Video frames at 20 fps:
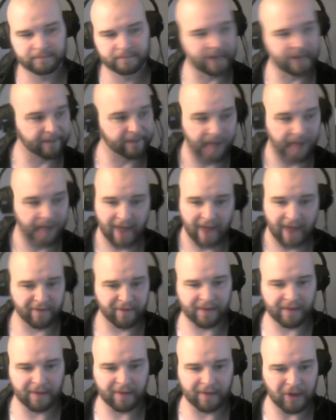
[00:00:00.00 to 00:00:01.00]
Yeah,
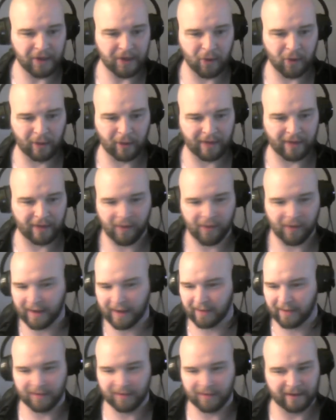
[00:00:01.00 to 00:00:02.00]
everything that you don't like that they
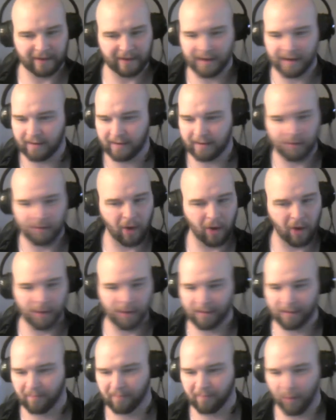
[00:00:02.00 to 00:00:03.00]
did it all
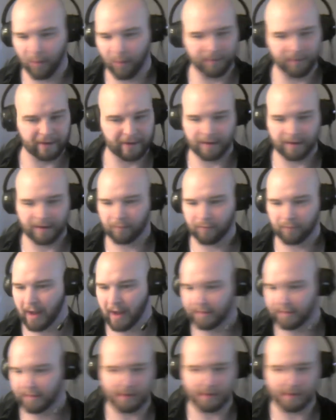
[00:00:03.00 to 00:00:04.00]
above board, they did it
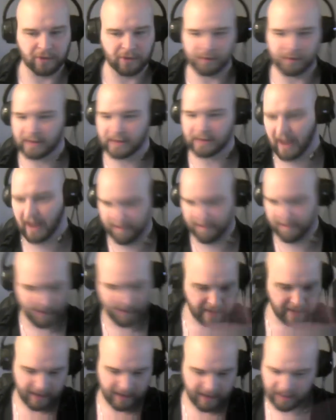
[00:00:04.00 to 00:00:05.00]
right, they took their time,
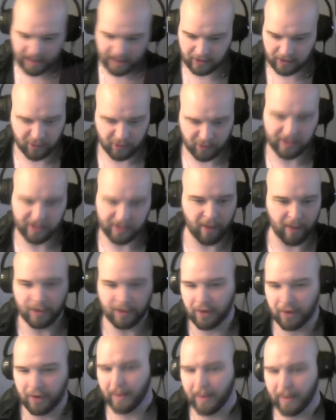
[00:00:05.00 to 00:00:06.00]
here's what they were
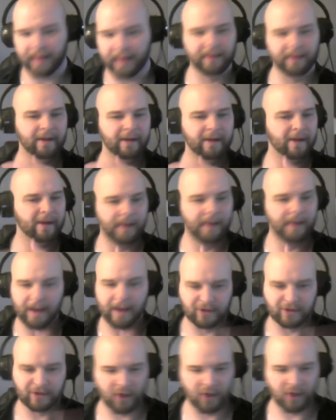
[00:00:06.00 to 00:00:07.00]
doing,
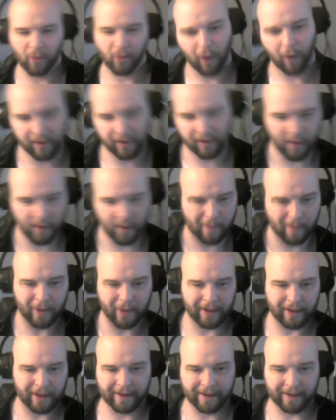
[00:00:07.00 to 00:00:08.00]
here's all the work they were
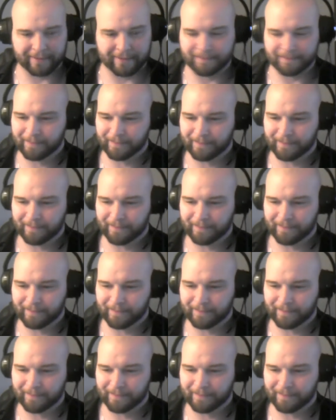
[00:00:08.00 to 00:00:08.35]
putting in.